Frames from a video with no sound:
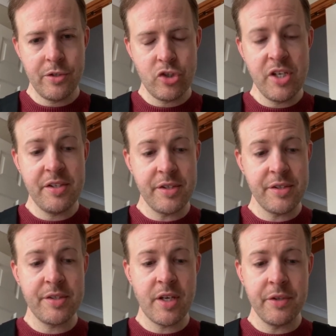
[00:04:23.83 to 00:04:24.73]

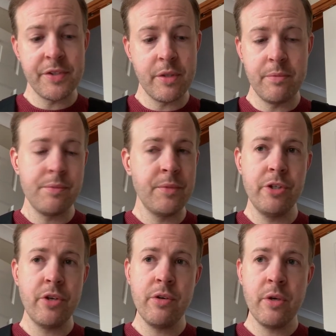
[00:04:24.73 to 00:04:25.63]
Jesus tells them,
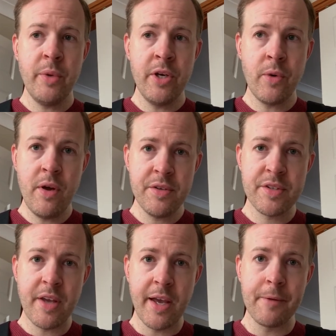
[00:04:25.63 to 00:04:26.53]
You don't know what you're
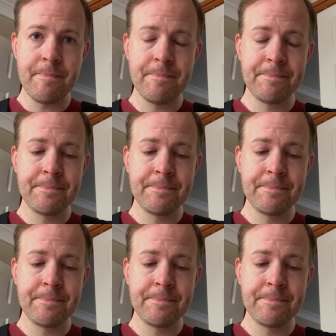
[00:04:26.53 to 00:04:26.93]
asking.